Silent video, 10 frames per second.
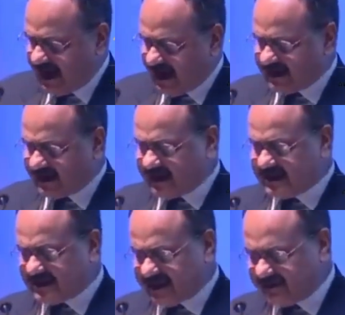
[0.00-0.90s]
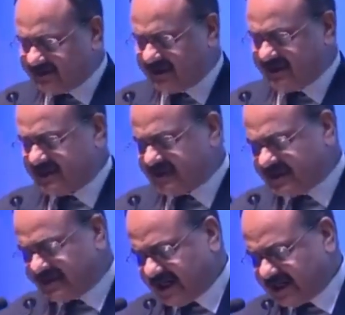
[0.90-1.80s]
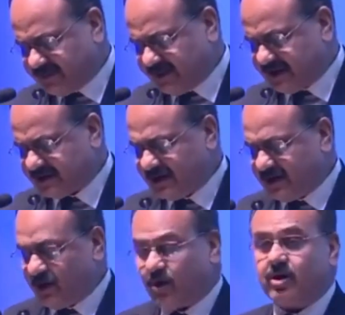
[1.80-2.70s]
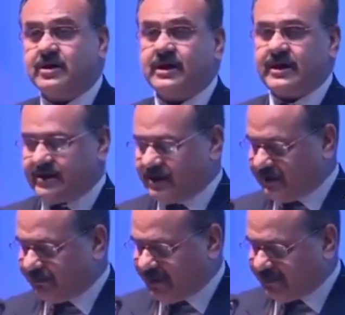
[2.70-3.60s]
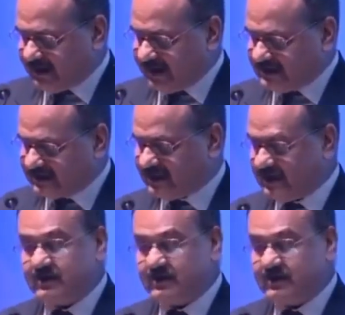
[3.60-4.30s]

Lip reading: and he can receive his entitlement online in a paperless,